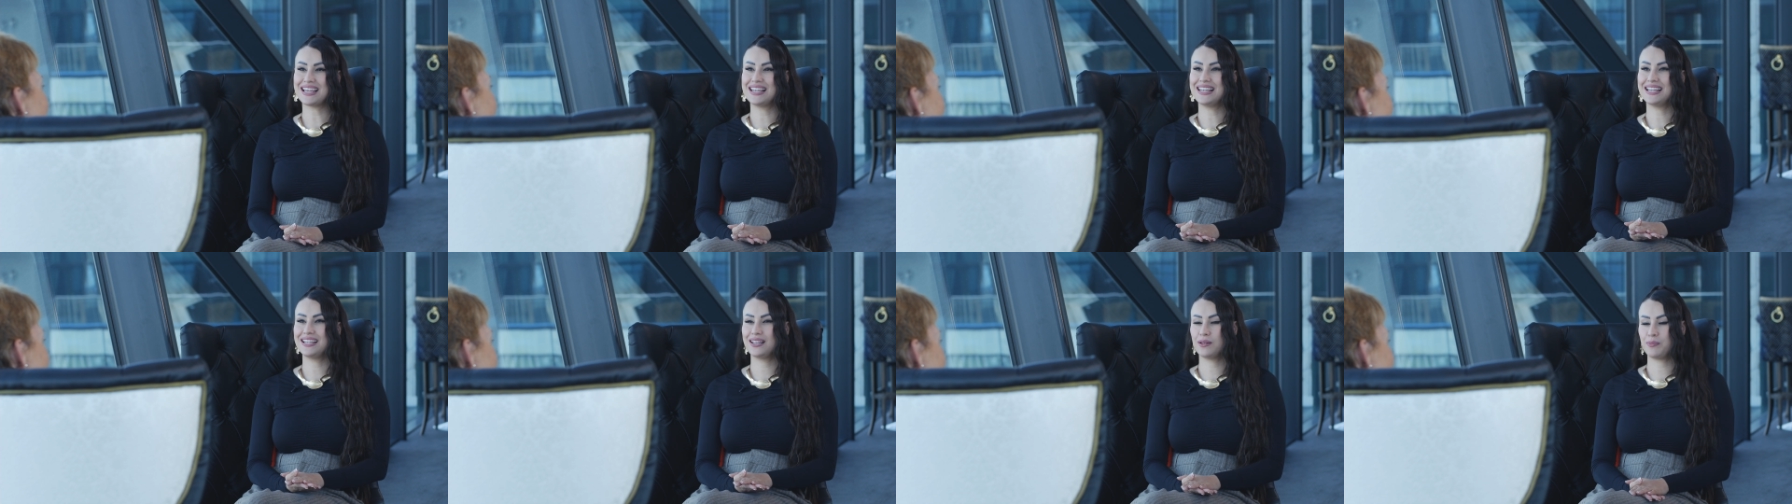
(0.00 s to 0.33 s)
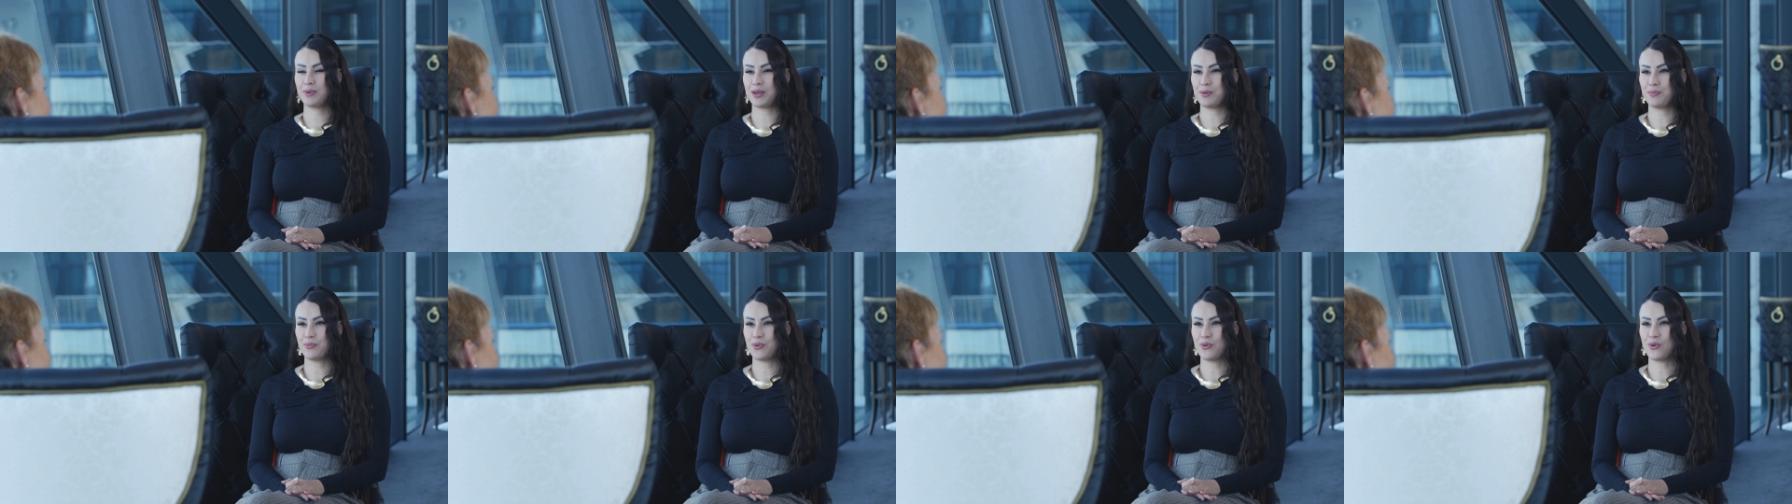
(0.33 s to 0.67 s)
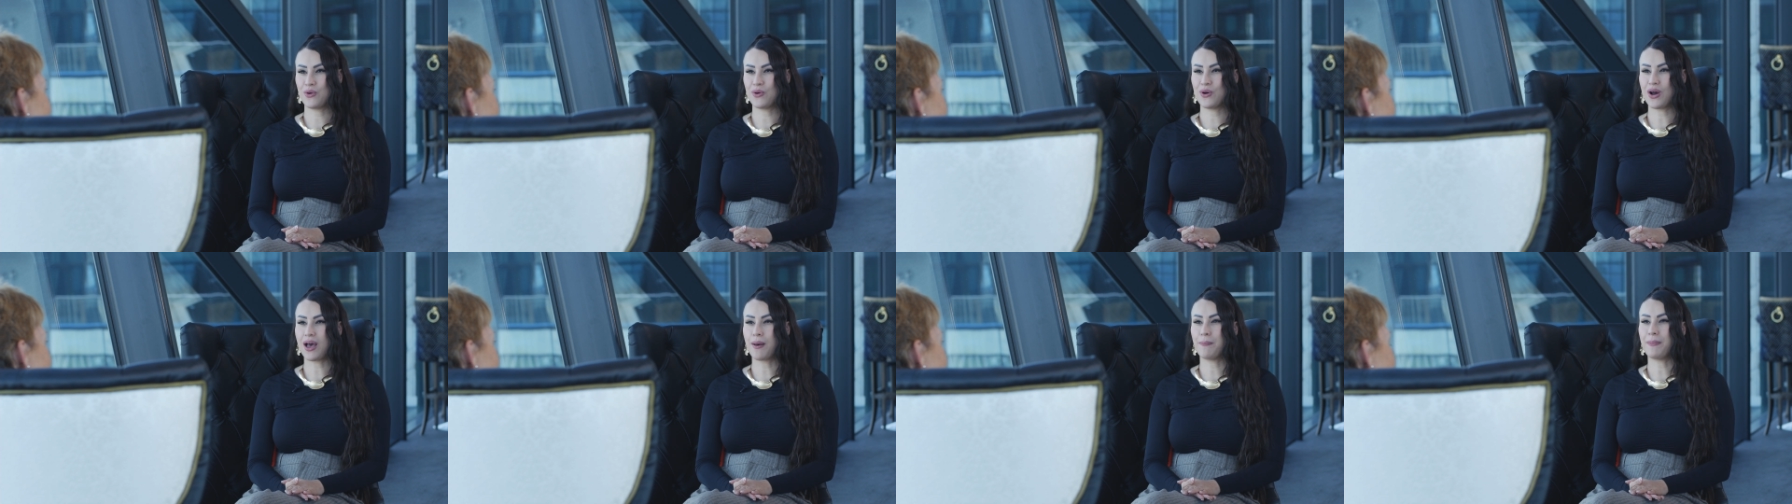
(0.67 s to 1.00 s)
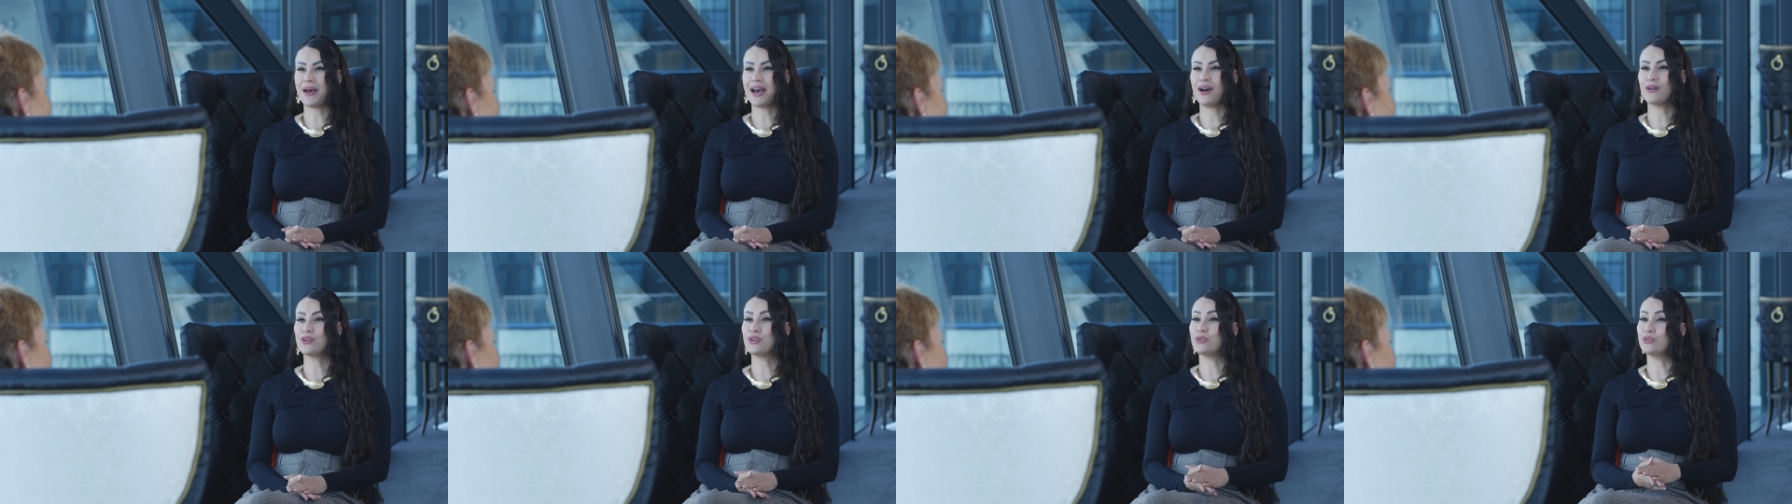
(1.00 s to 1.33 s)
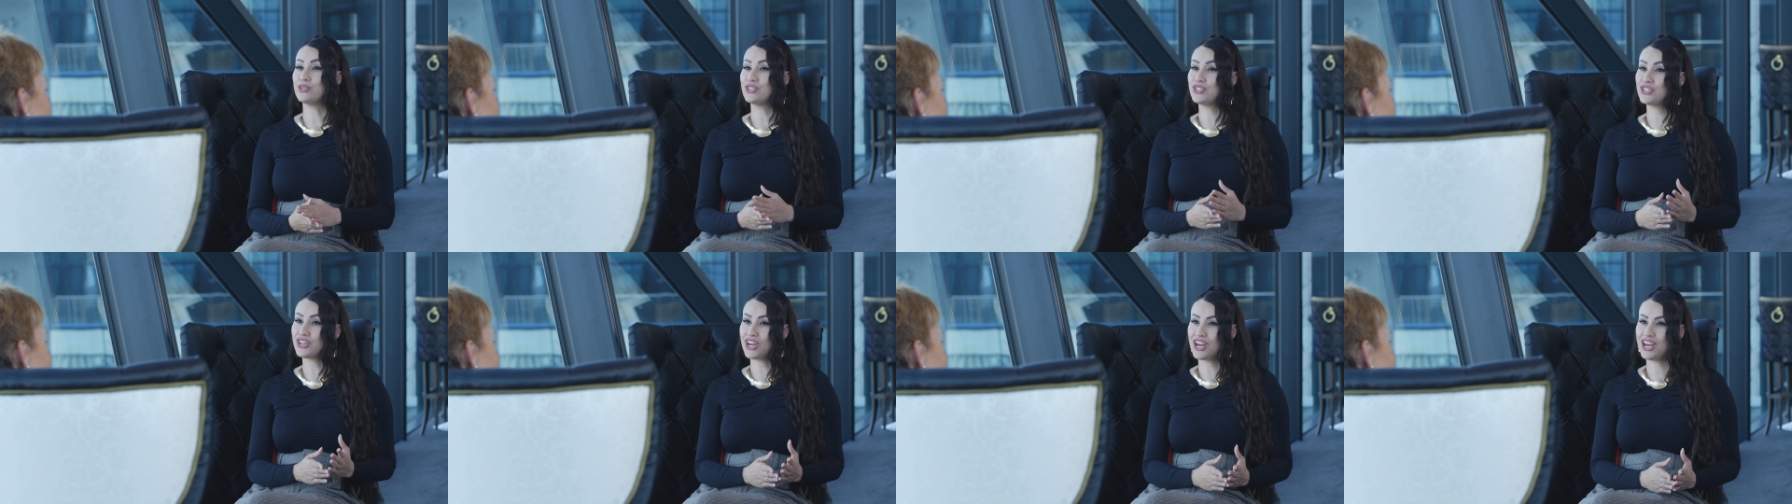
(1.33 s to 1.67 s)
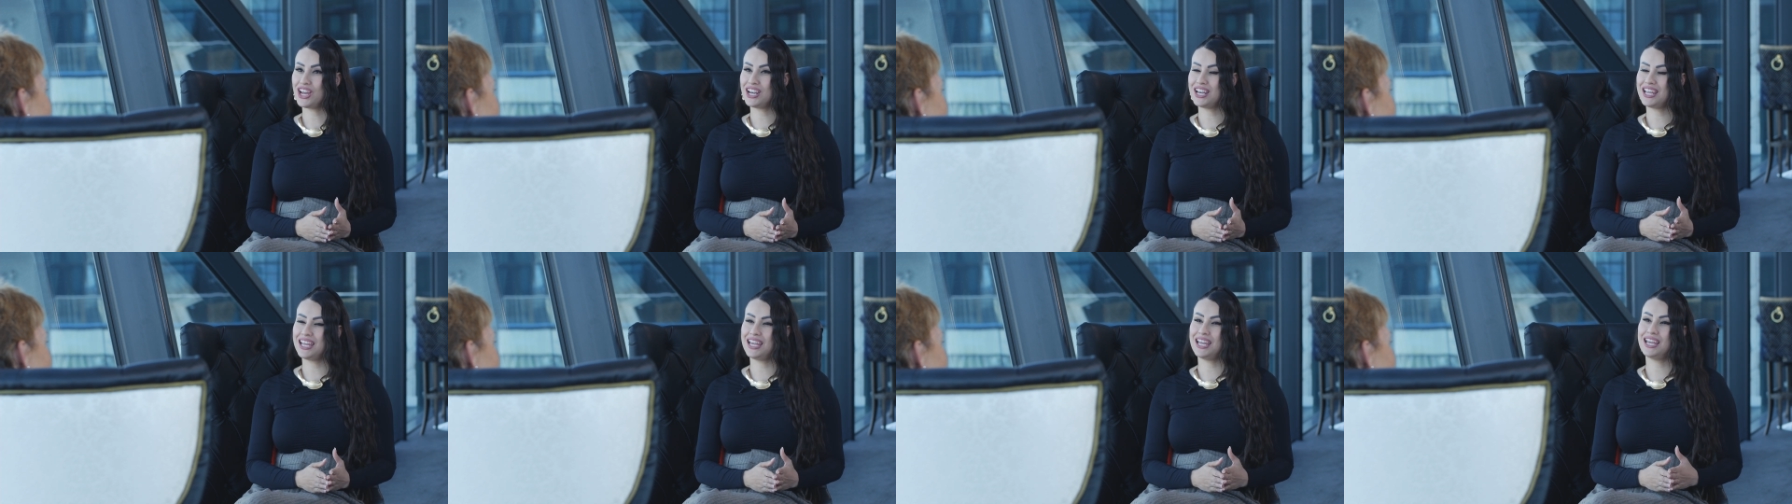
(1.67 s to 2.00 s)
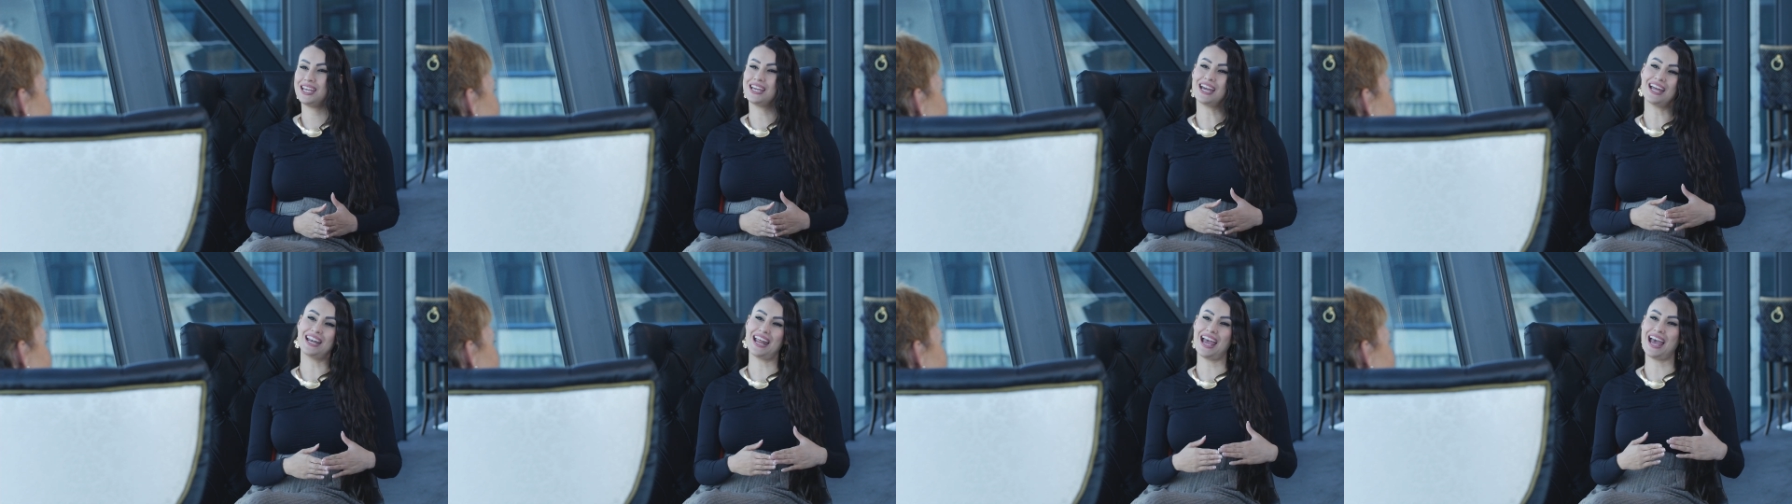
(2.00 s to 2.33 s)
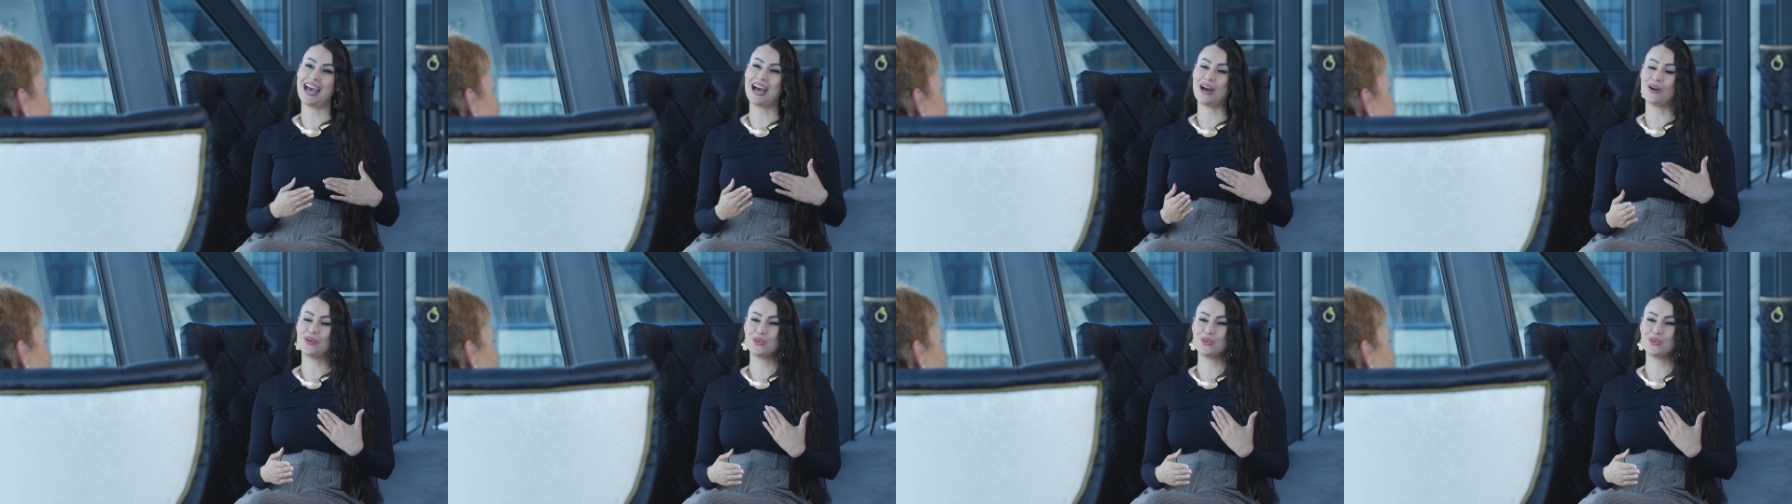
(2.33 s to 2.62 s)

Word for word: a little bit more about your journey and how